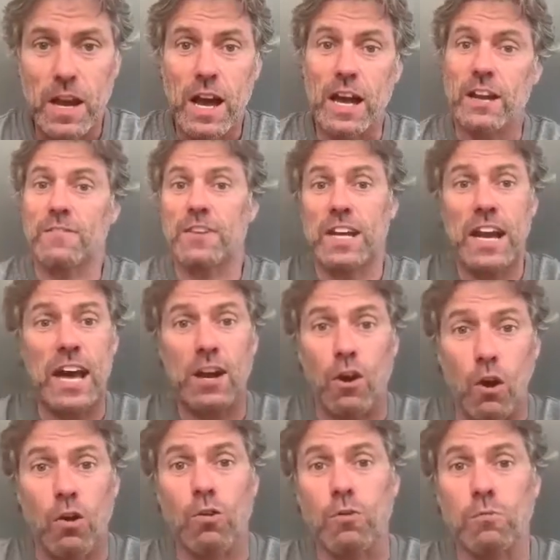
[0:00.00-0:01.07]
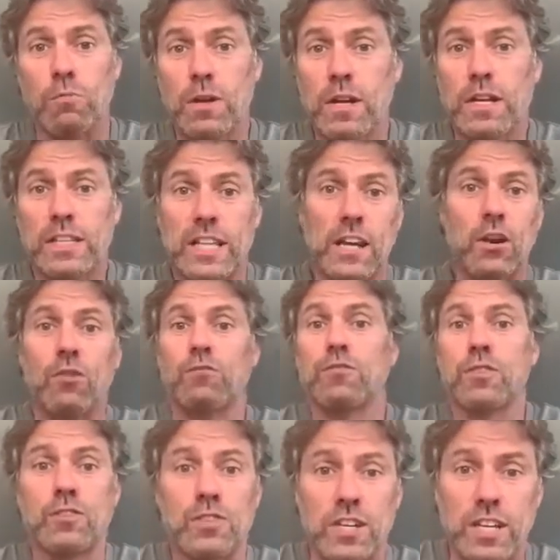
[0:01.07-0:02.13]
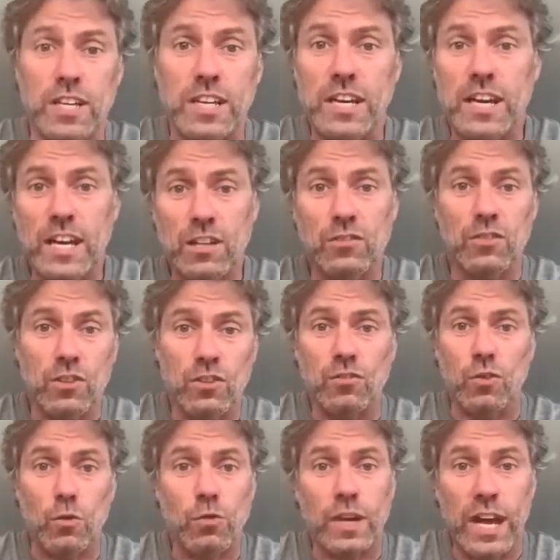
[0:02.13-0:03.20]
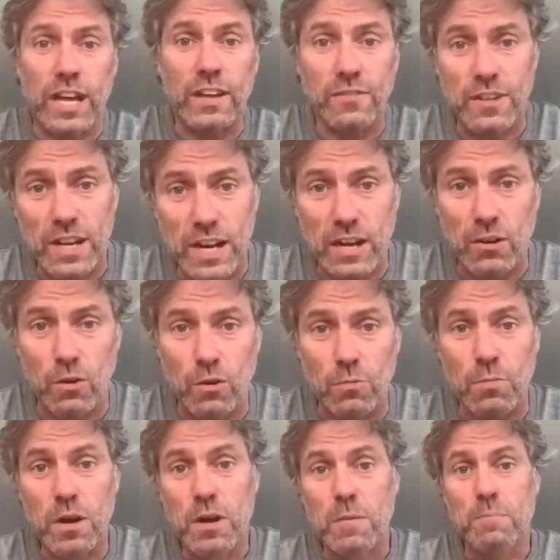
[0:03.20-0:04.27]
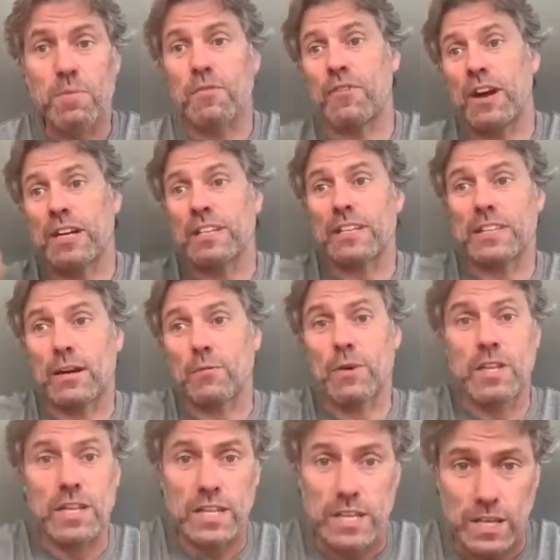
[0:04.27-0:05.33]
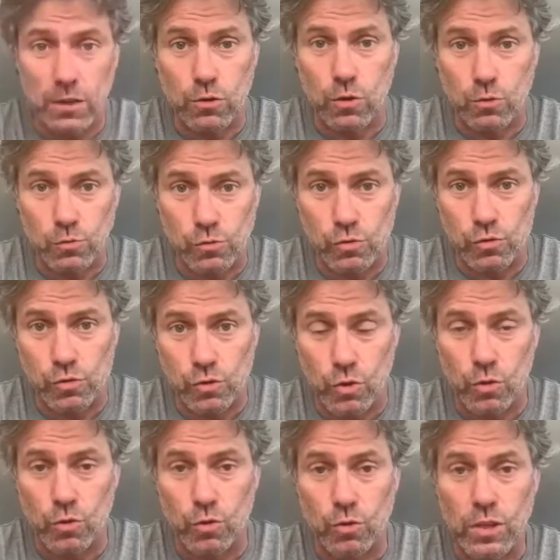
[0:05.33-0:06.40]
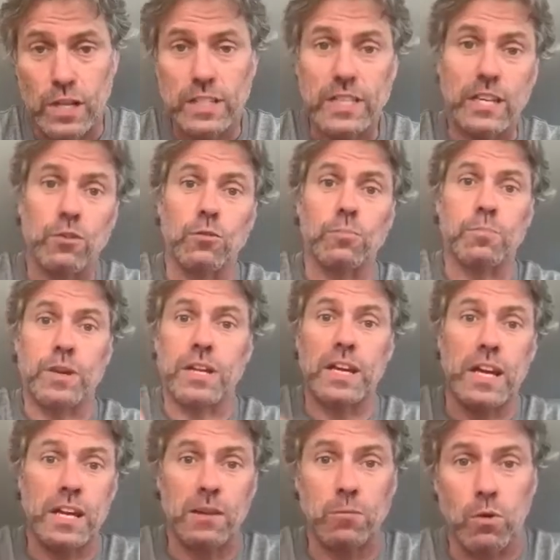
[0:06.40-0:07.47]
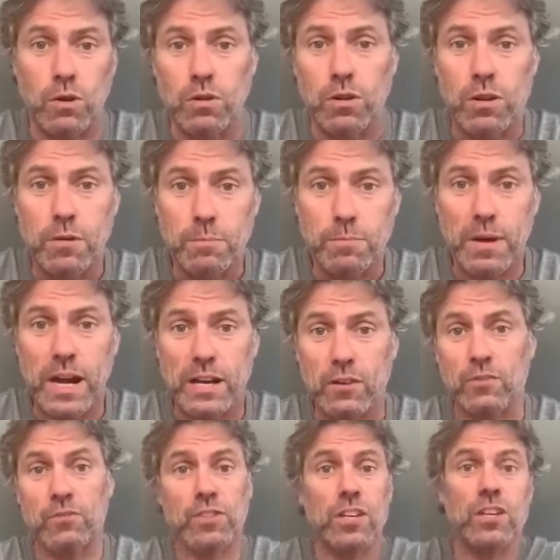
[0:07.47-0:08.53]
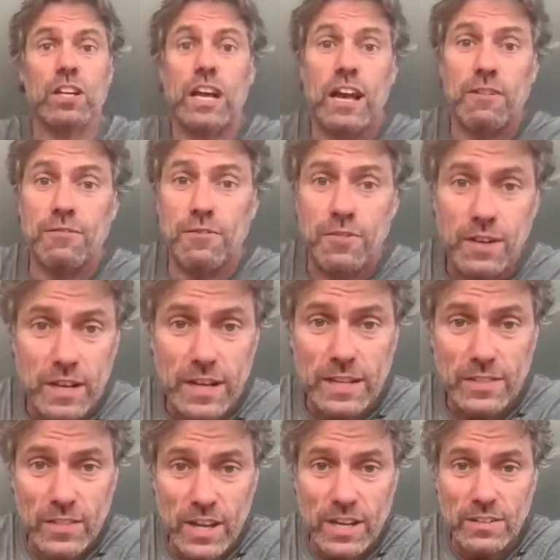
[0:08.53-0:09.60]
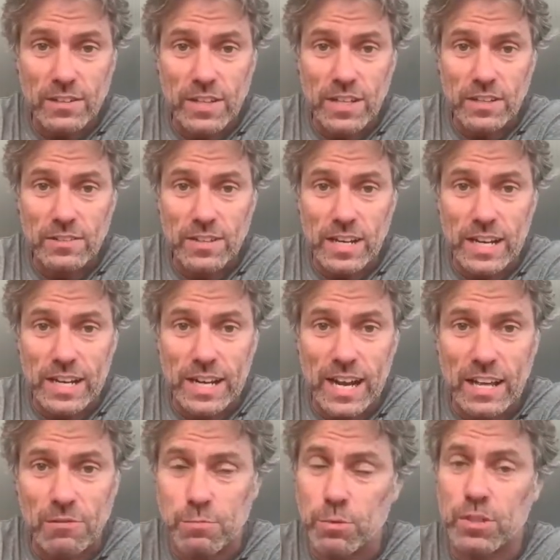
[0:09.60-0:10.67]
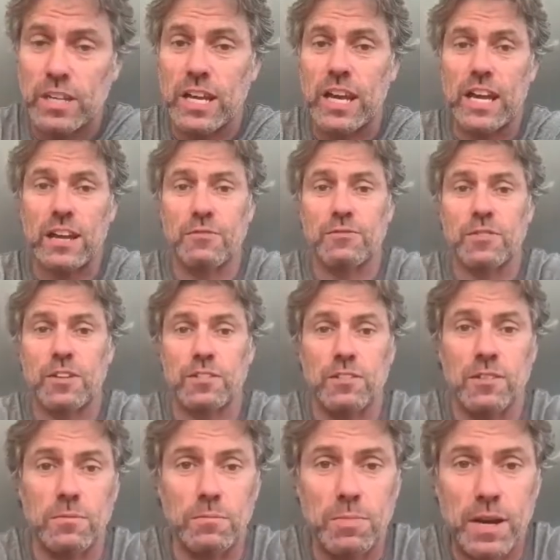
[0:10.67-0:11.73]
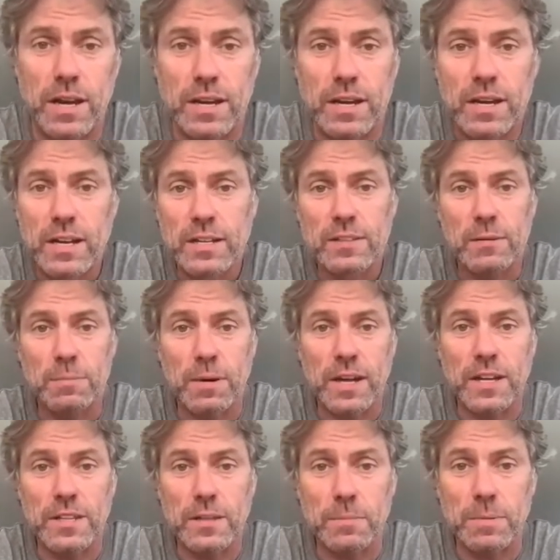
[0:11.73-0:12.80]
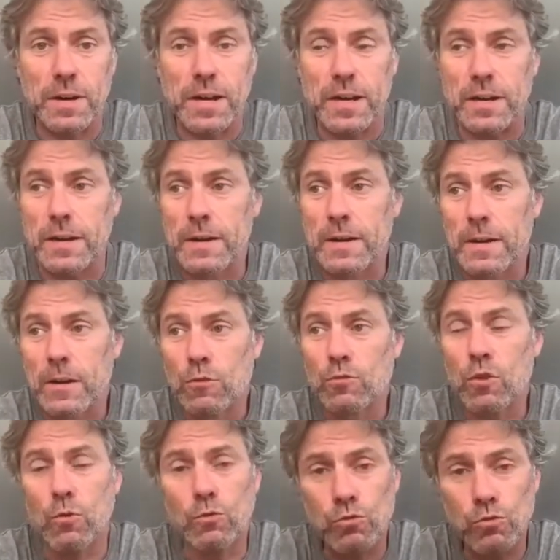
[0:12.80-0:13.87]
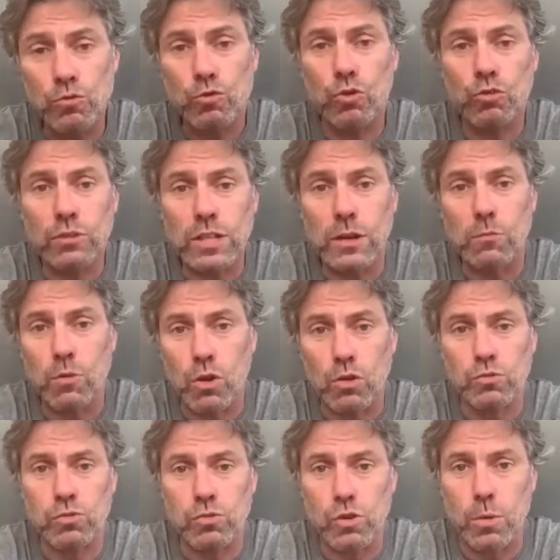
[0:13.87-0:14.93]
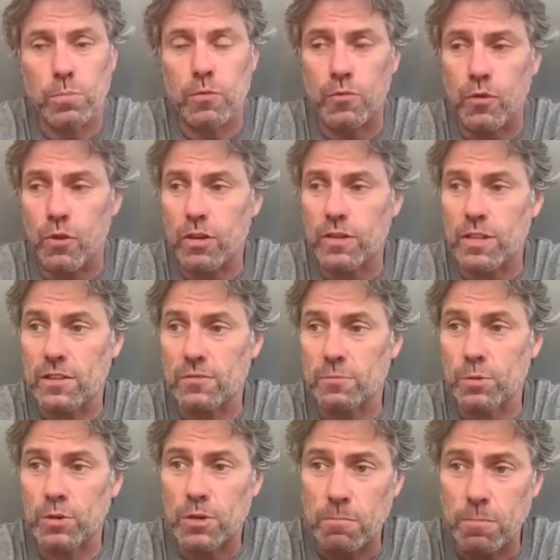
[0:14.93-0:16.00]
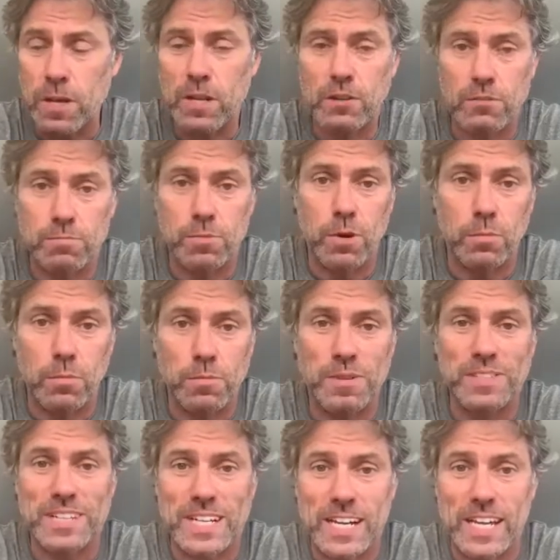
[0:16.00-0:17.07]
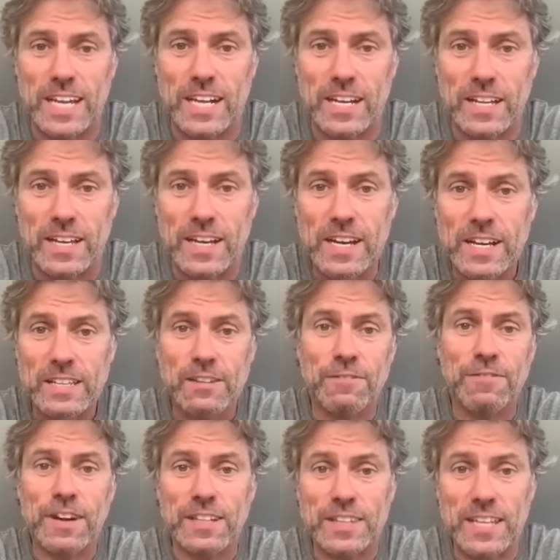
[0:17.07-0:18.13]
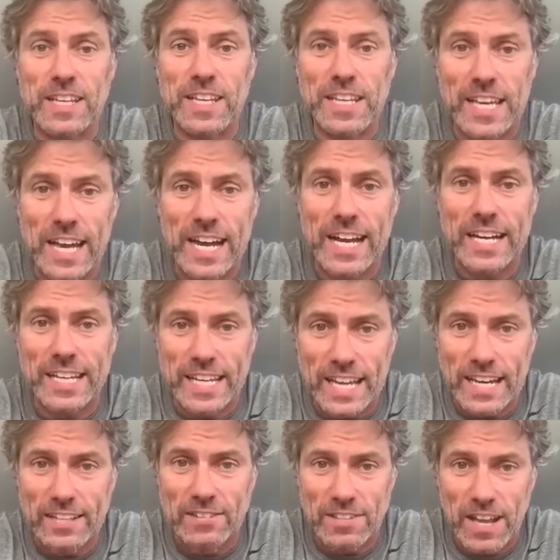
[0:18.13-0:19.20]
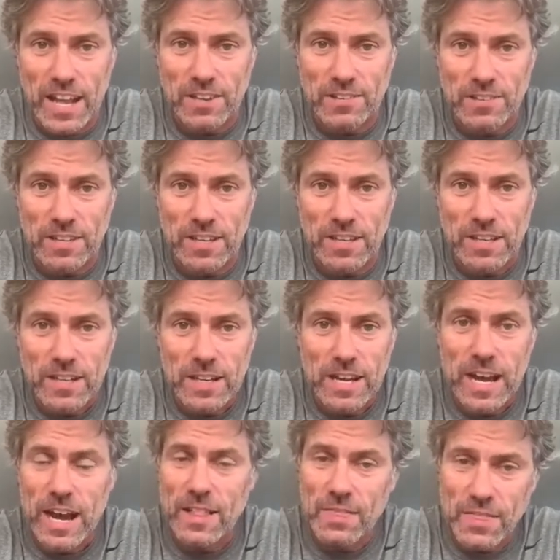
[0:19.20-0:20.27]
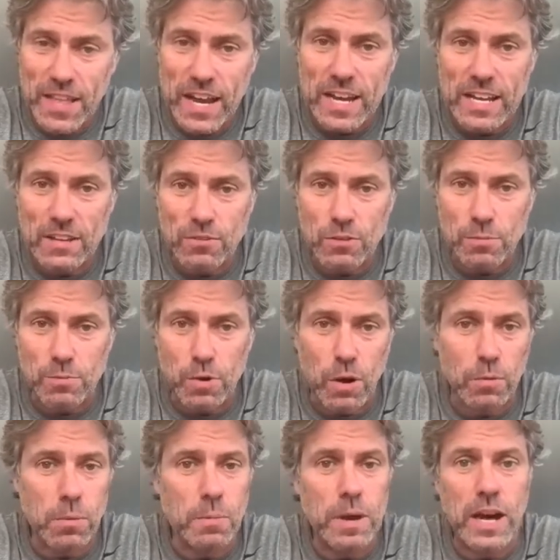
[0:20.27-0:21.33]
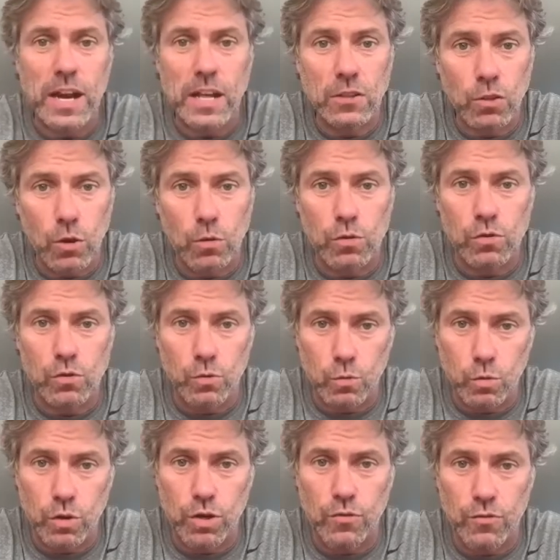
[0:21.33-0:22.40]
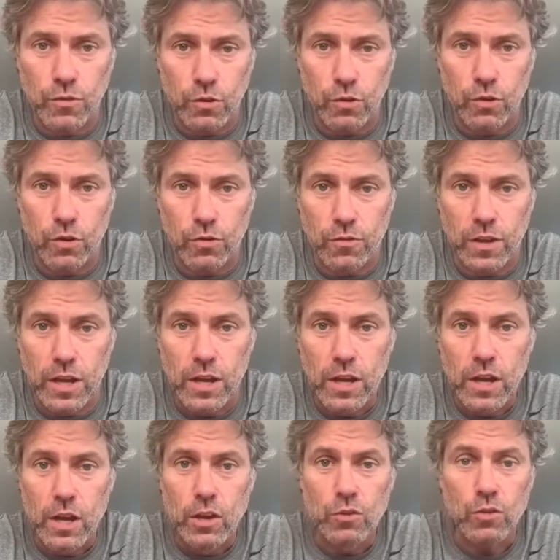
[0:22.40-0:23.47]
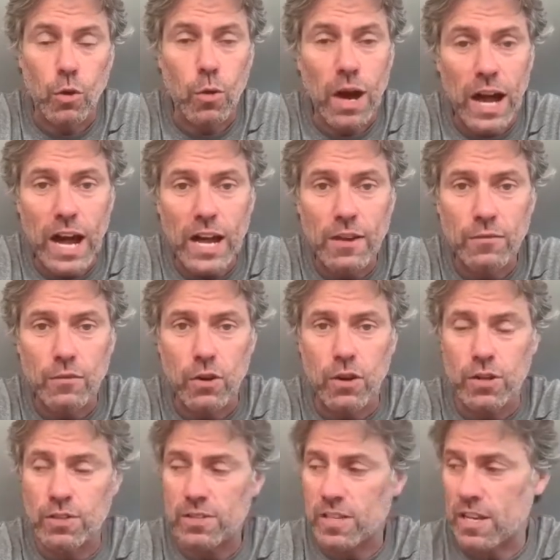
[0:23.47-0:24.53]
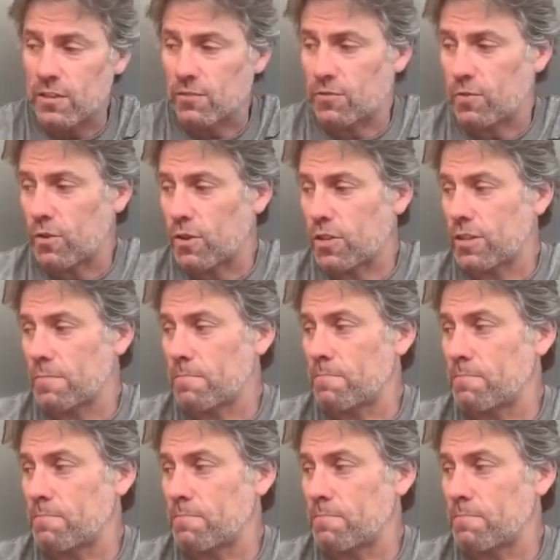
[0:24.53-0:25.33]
And if you're at home, then obviously it's okay if you're at home, provided that when your kid goes to school, they don't bring anyone back, because they can have like 30 kids in a class, but they can't have 6 of them back to play in the park. So it's good that we're on top of all of this, but the biggest problem is clearly the fact that you can't get a test. And that is a problem, and I know it's a worry for all of you. So I've got a test for you. The